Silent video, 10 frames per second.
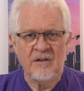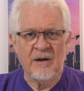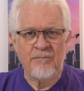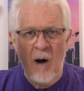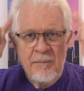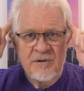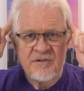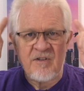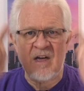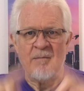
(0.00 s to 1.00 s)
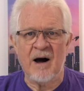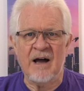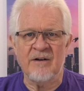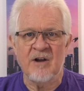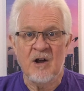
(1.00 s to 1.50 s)
that popped into their
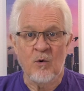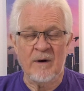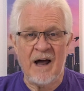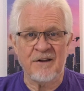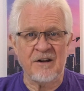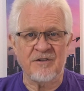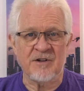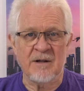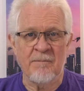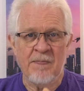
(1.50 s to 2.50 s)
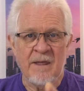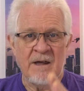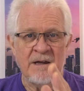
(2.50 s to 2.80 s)
mind when I said to them,